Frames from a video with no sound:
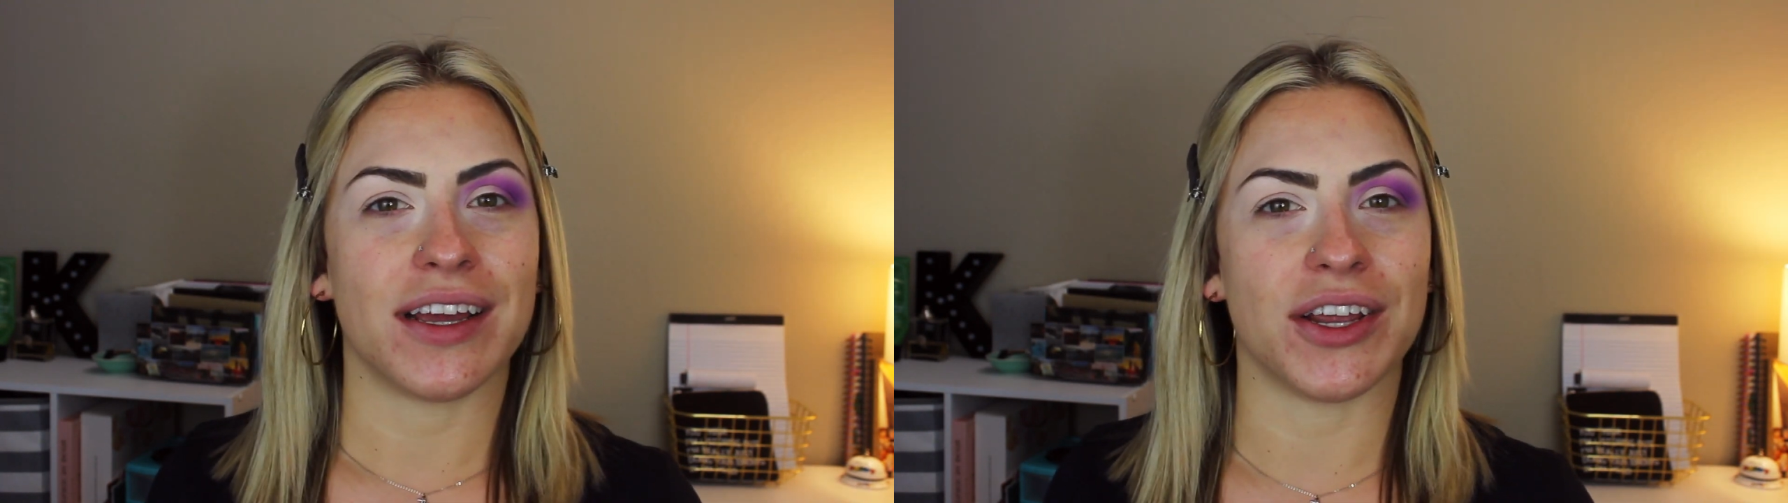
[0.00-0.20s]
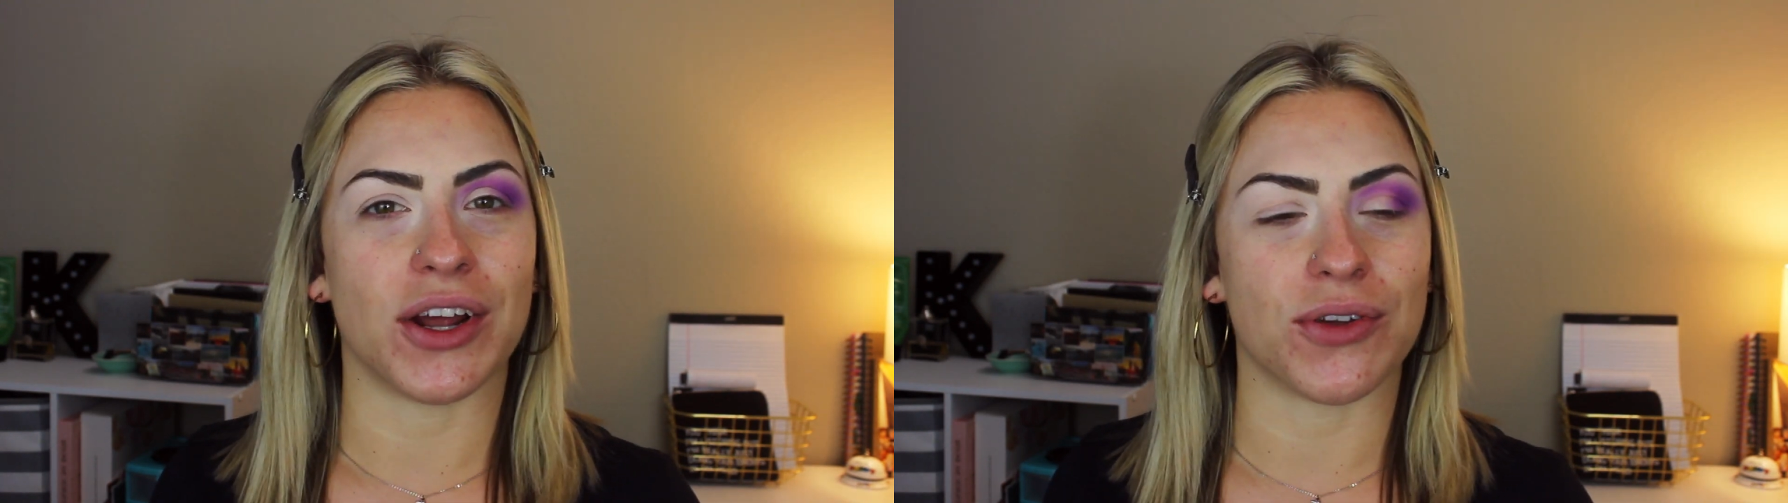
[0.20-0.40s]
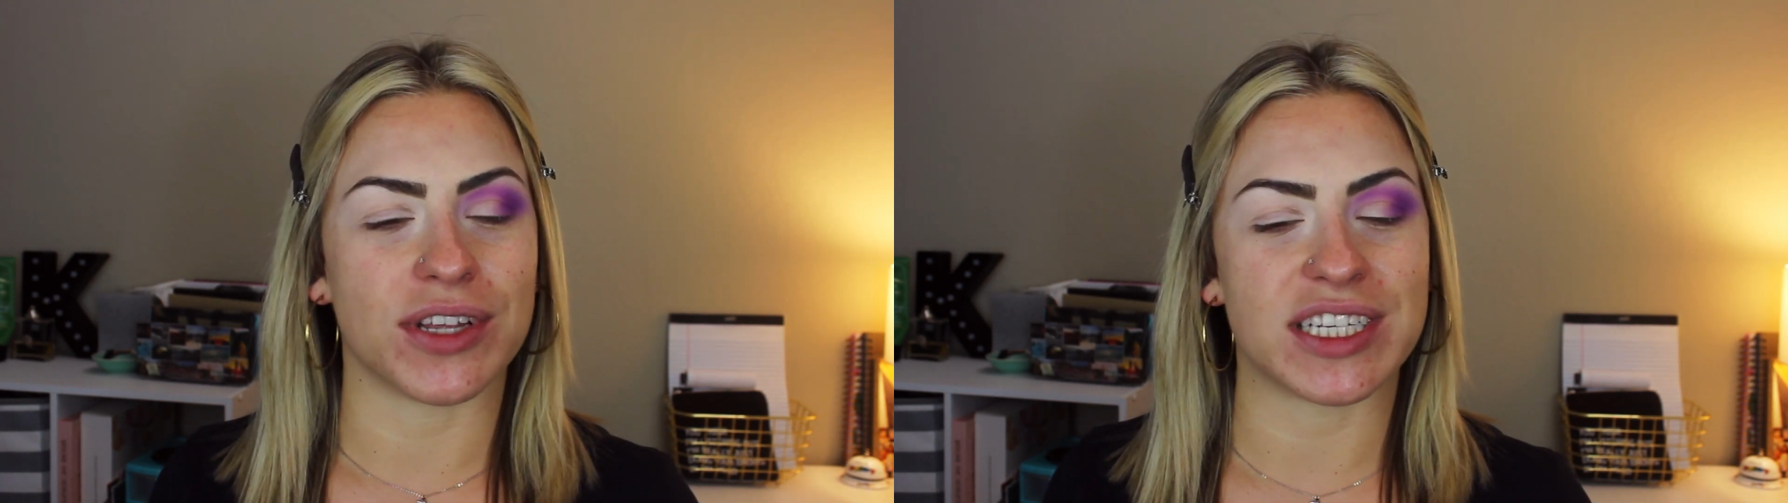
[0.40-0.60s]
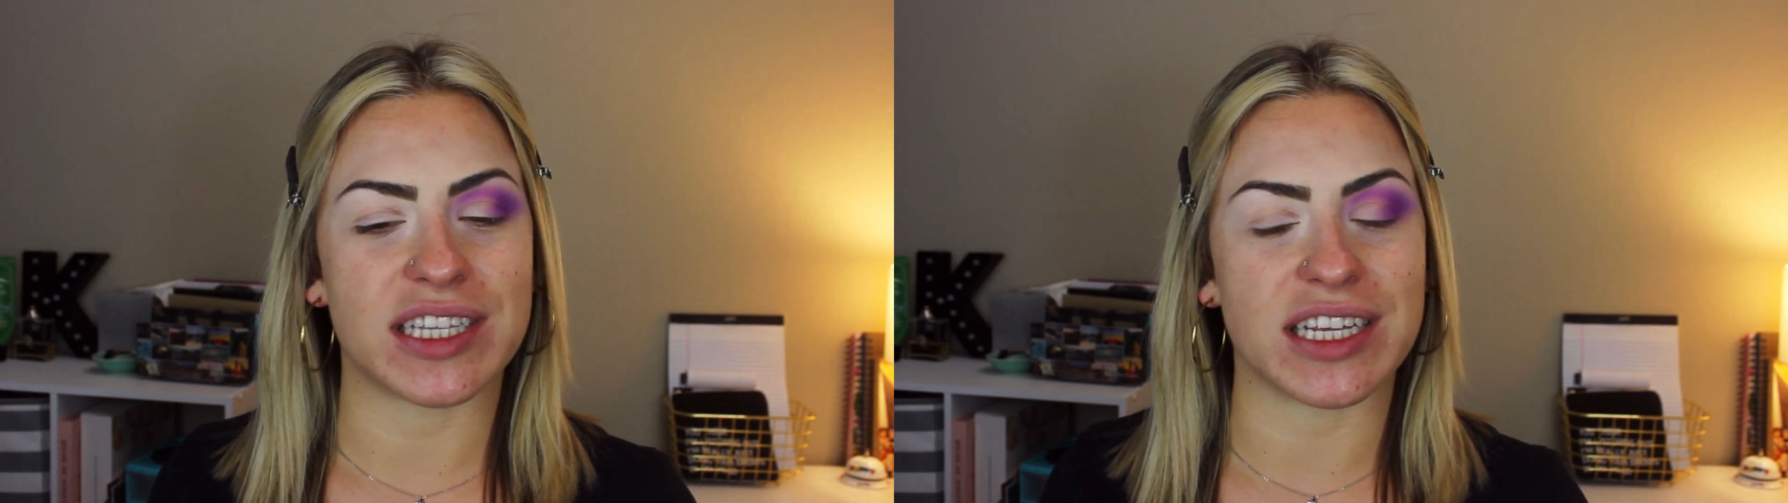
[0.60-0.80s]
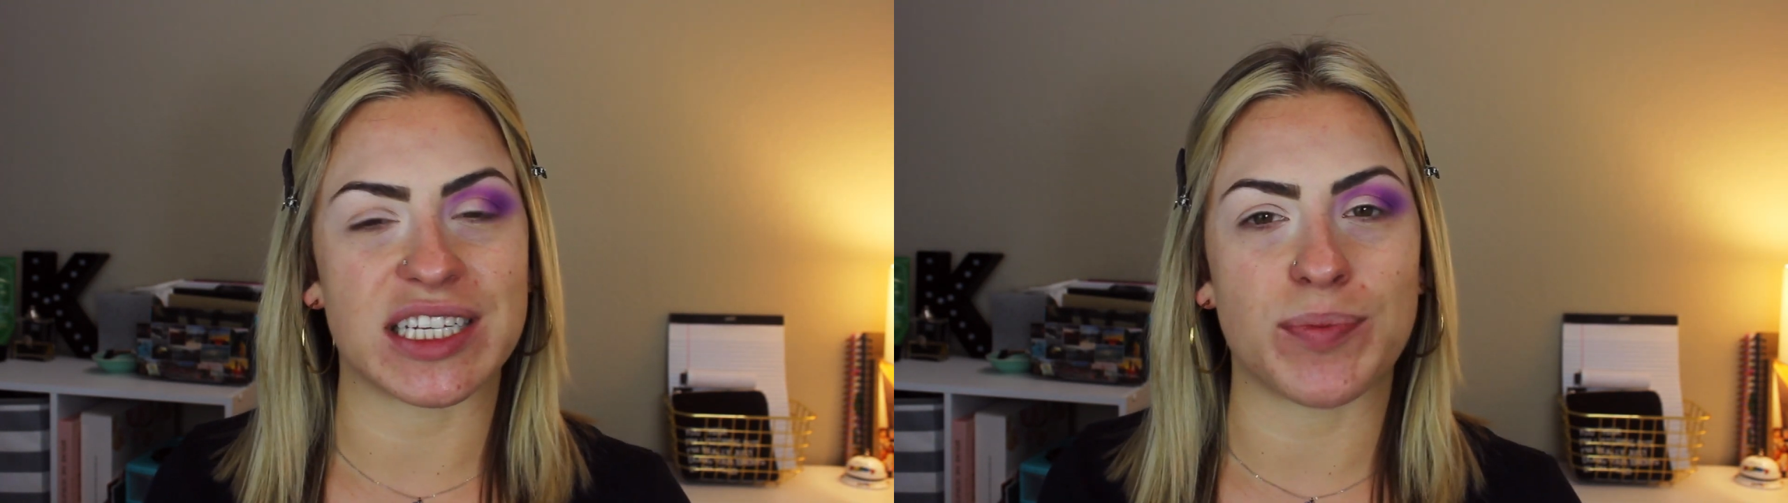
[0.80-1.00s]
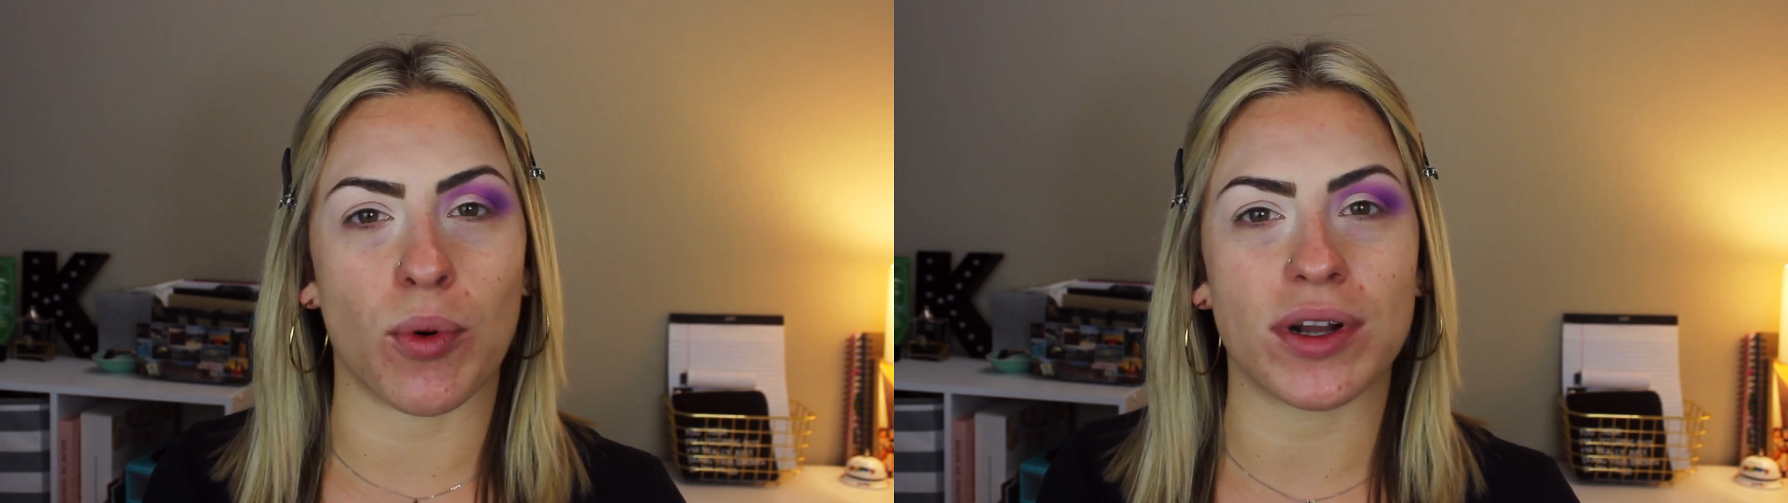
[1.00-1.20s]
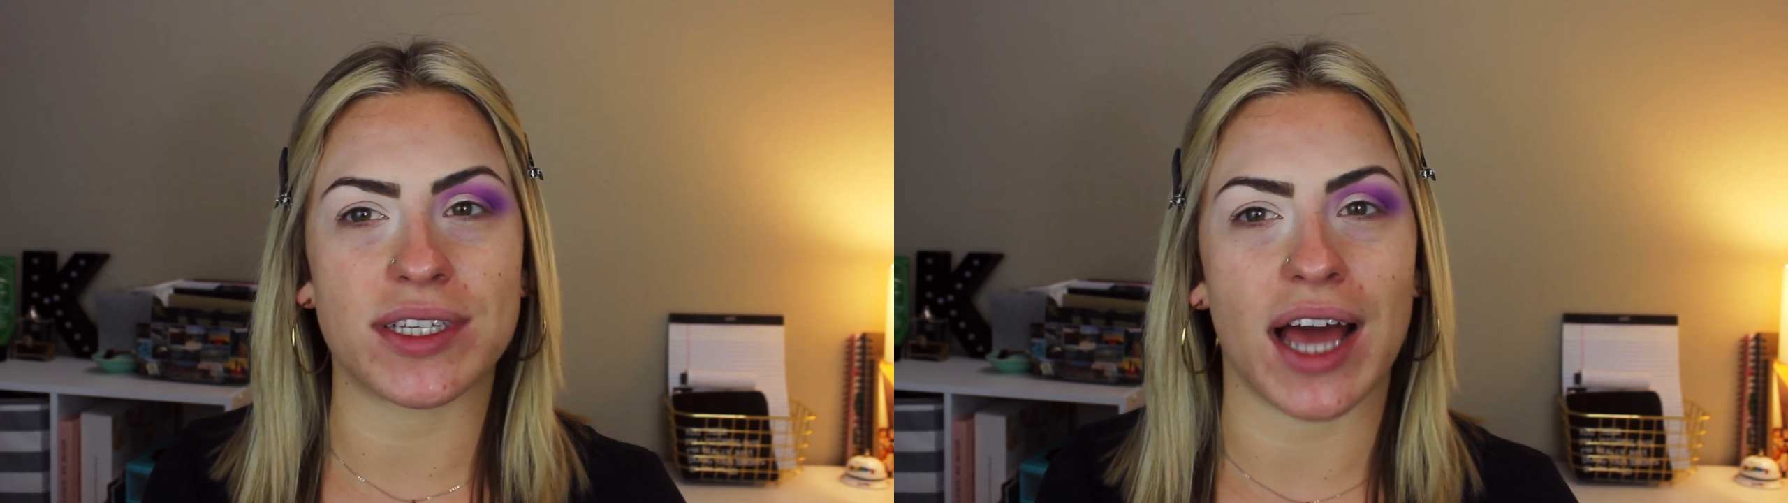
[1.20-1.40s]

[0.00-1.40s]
You know, the sports